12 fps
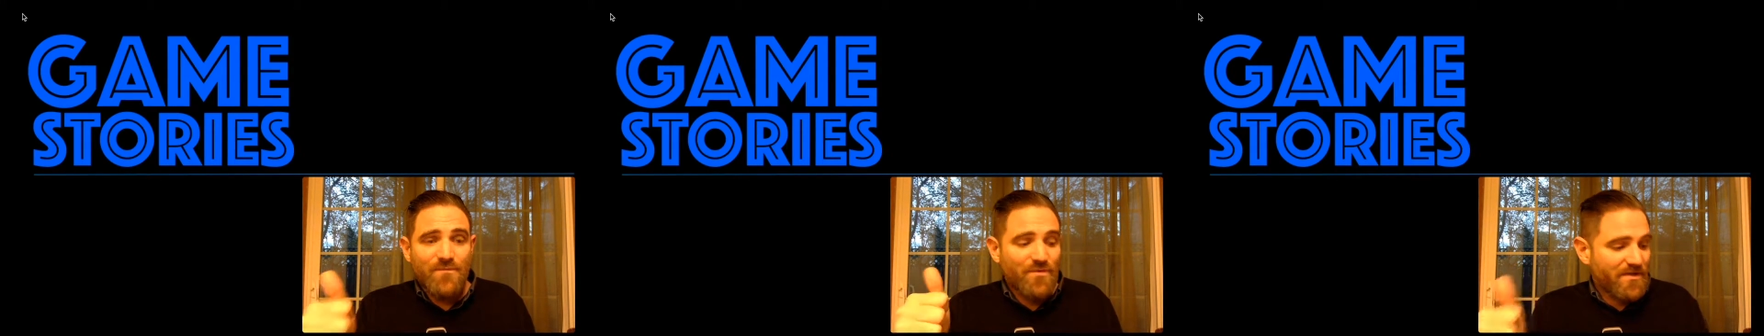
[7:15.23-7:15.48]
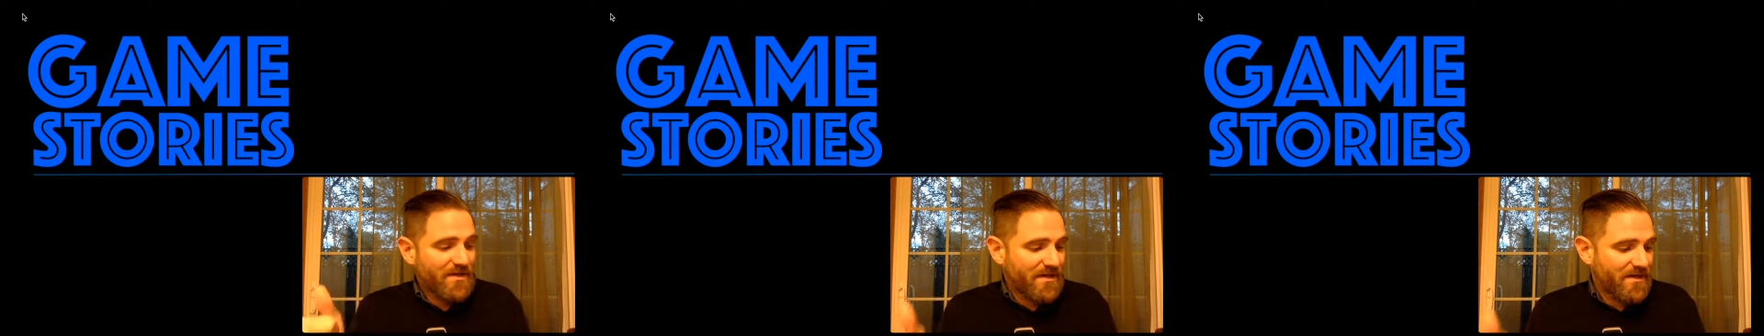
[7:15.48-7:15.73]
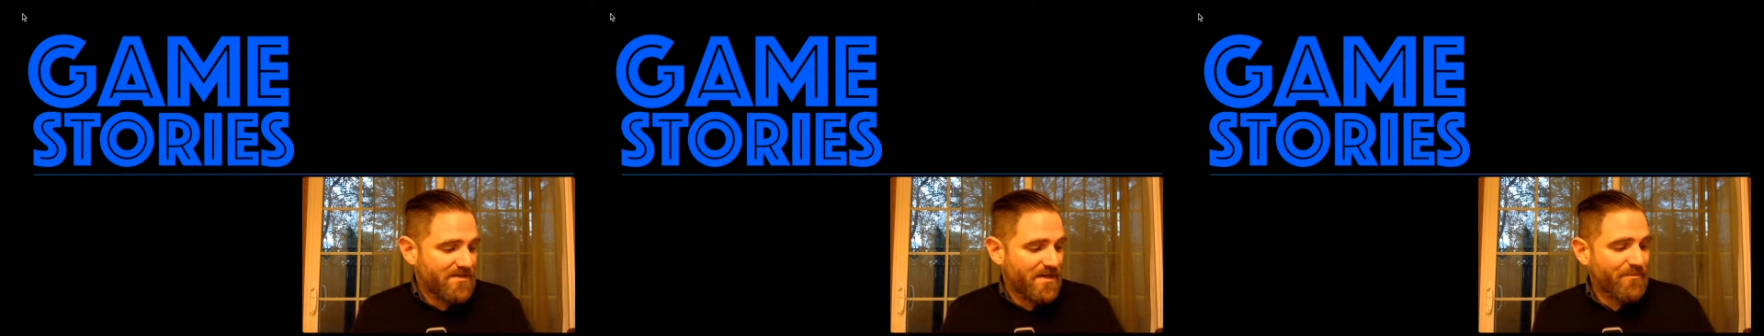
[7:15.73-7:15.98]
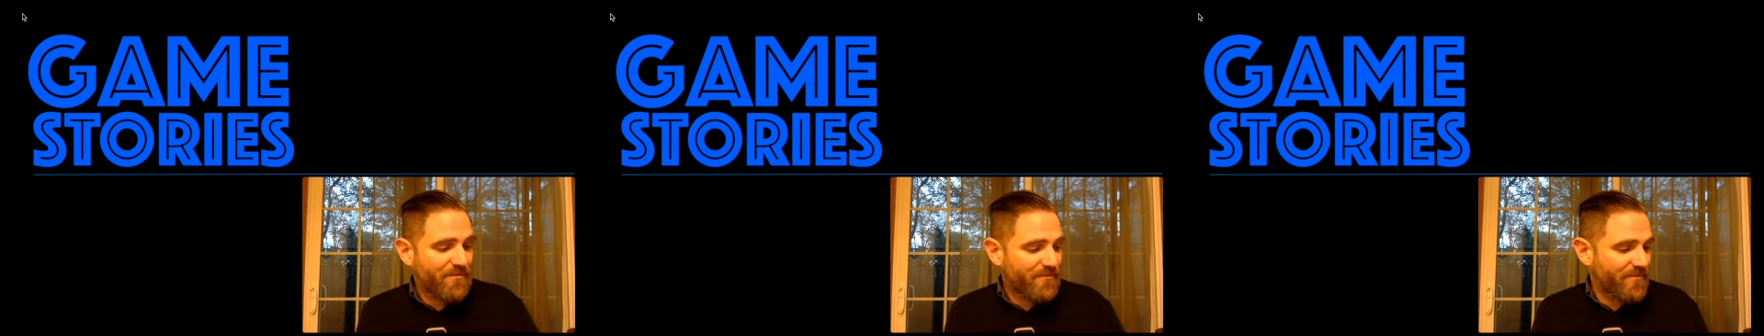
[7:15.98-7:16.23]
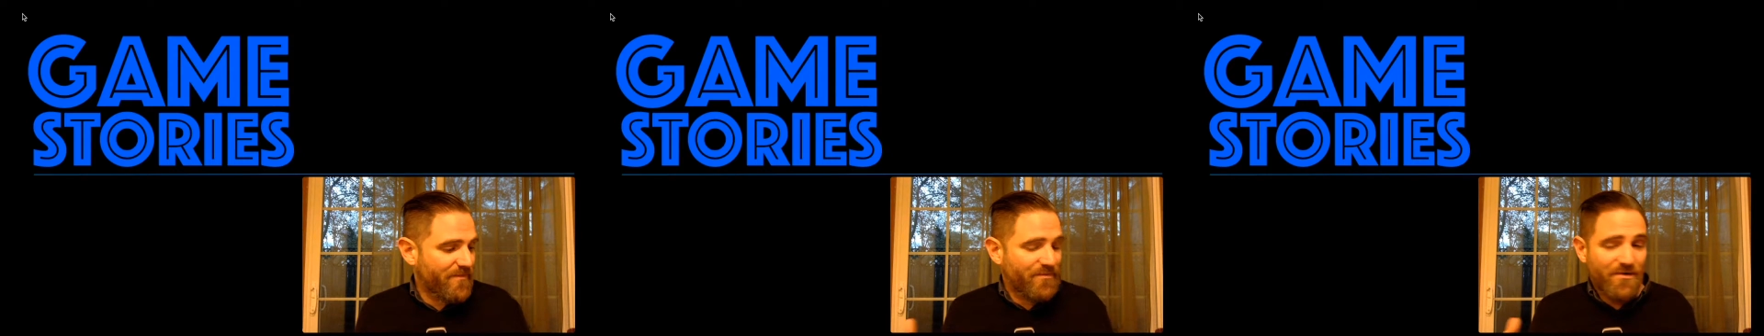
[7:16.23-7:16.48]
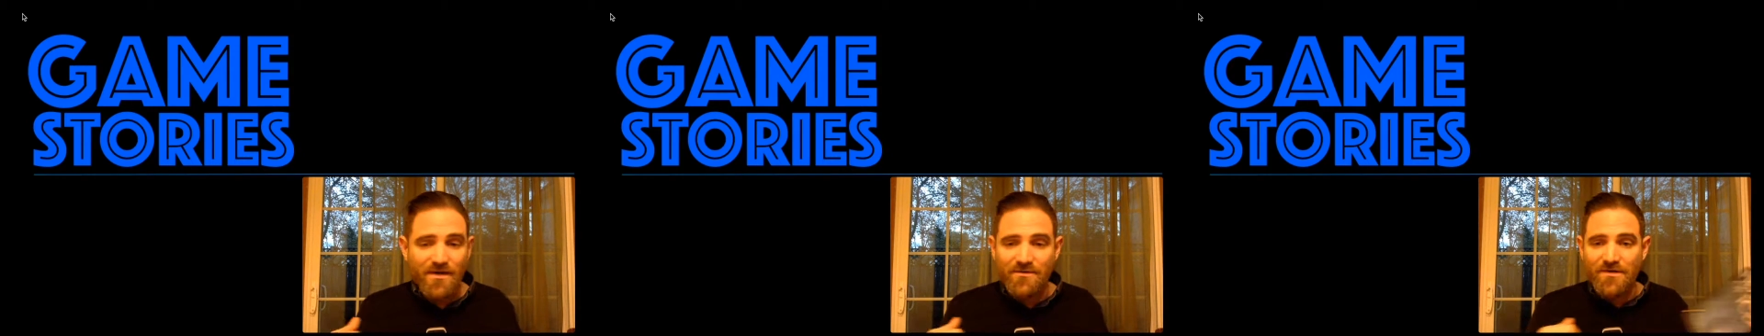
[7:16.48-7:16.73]
We'll look at an example from the
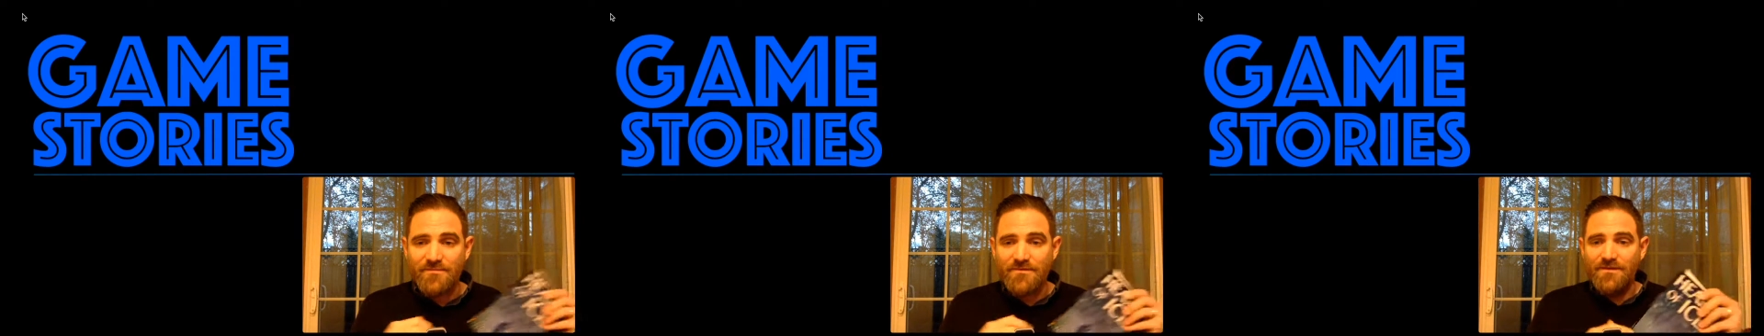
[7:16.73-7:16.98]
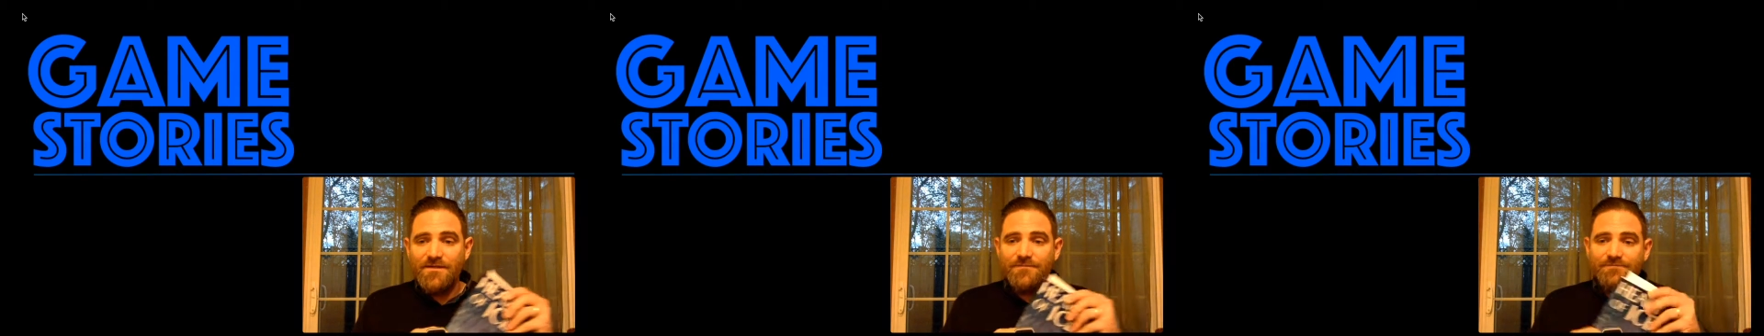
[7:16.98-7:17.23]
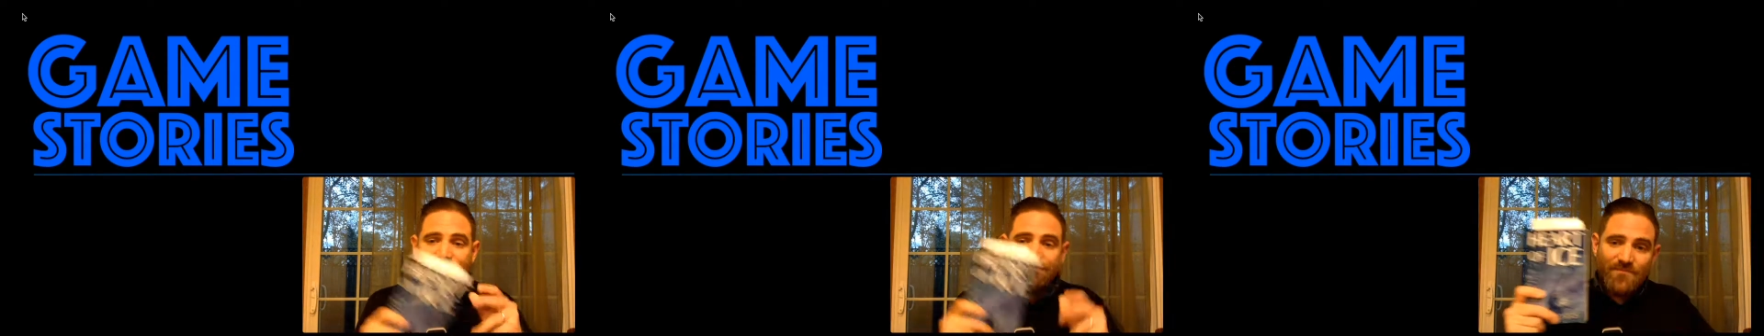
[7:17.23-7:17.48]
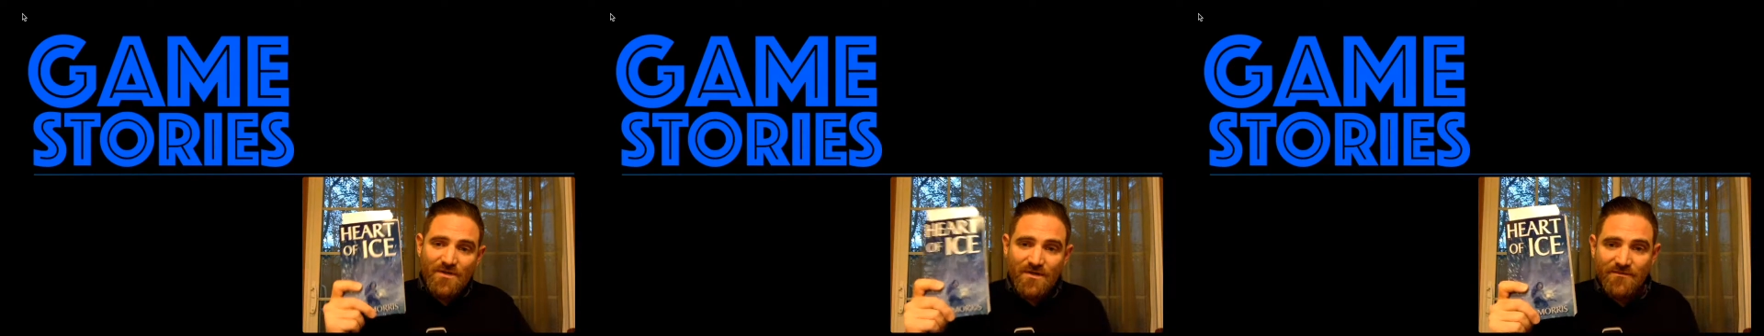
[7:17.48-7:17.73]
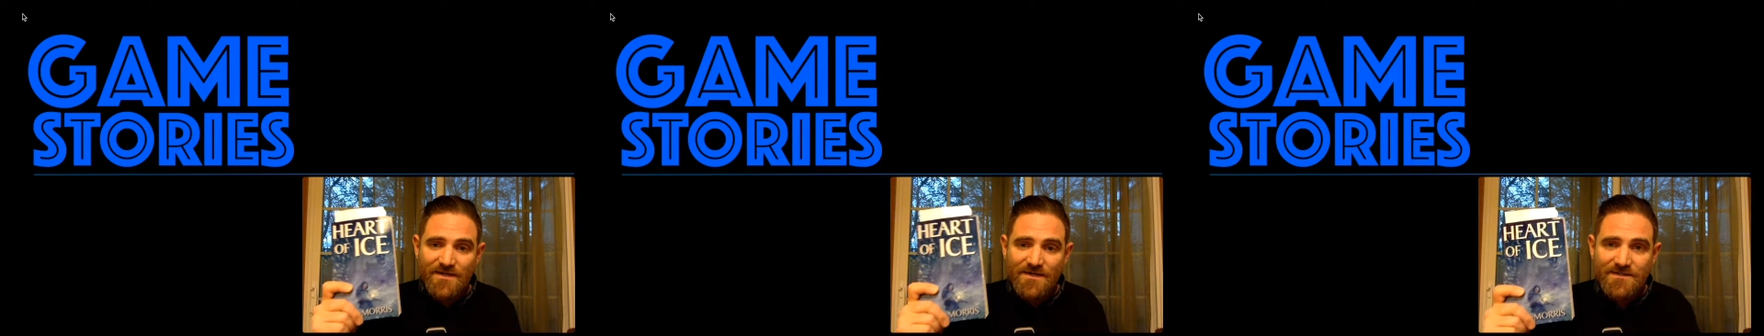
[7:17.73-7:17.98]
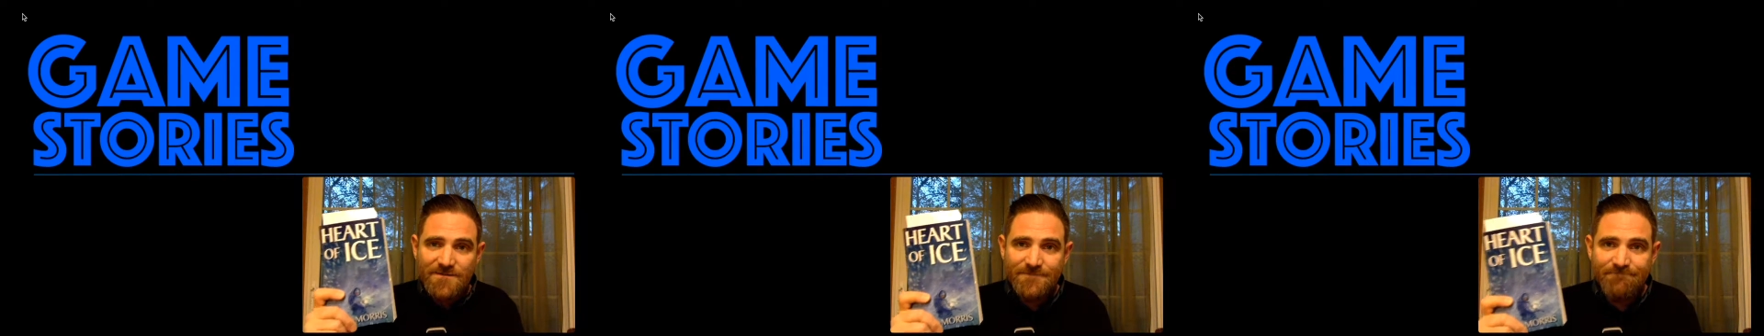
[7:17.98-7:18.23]
book I dropped earlier, Heart of
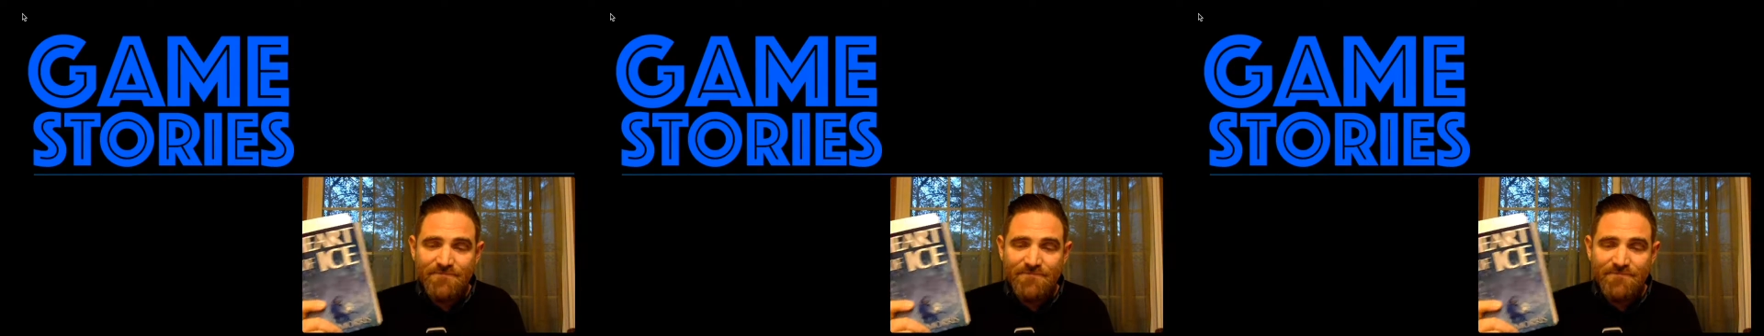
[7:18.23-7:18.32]
Ice.